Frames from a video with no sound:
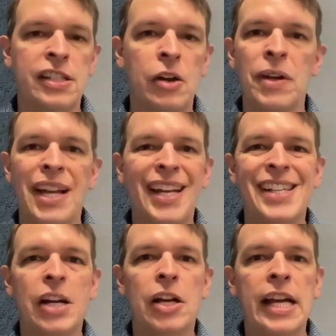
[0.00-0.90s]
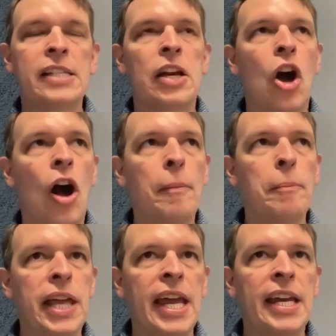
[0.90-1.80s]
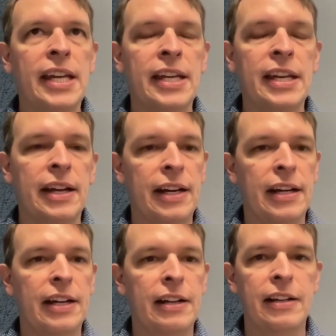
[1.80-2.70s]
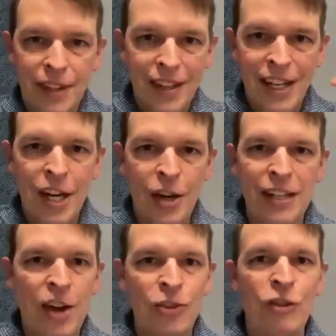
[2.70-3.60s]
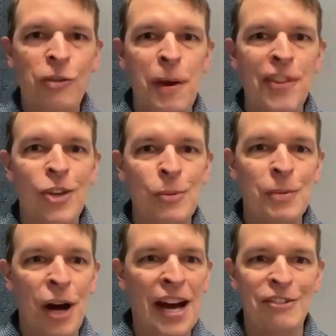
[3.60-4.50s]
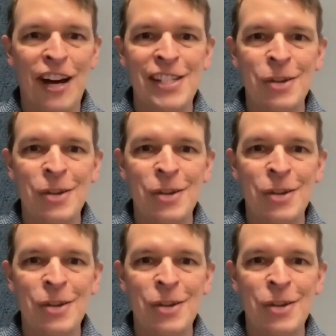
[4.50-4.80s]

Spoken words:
And so it's a complicated, it's all driven by the human brain, right?